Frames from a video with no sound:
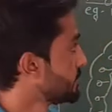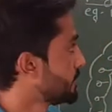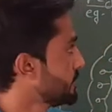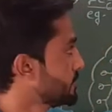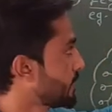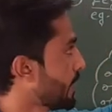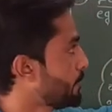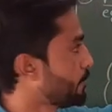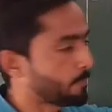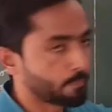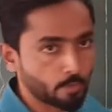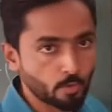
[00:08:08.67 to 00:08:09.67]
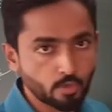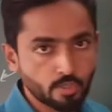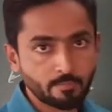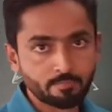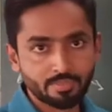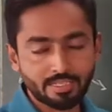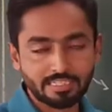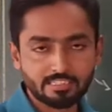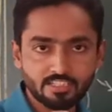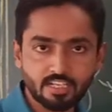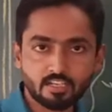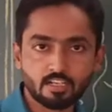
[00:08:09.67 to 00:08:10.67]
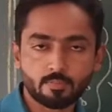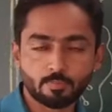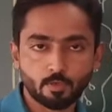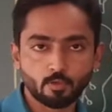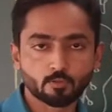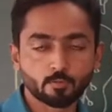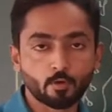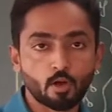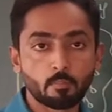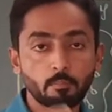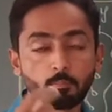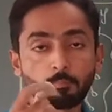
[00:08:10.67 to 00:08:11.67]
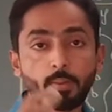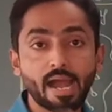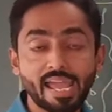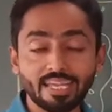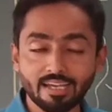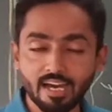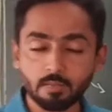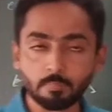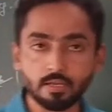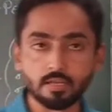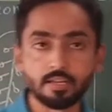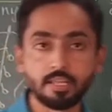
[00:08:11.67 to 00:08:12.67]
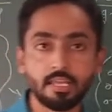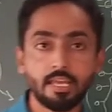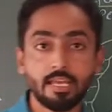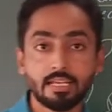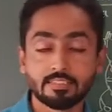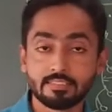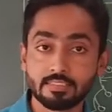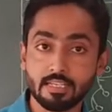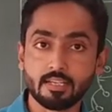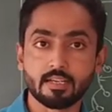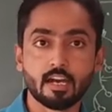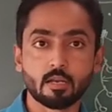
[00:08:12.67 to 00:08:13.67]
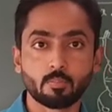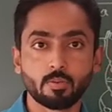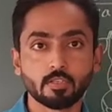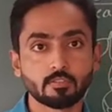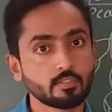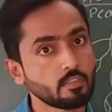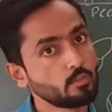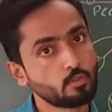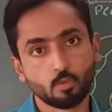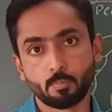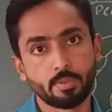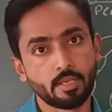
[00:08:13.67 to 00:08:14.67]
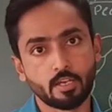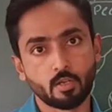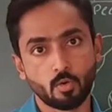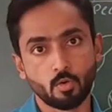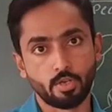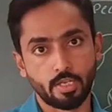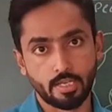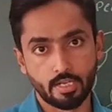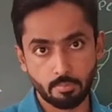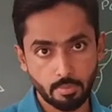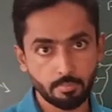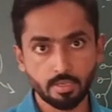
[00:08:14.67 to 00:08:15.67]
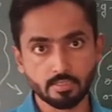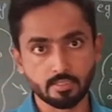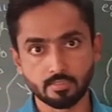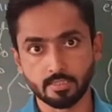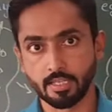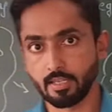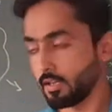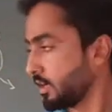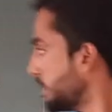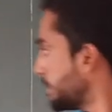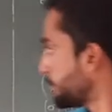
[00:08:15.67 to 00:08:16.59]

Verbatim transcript: This type of fruit is generally produced from bicarpillary, syncarpous, superior ovary. Remember this thing.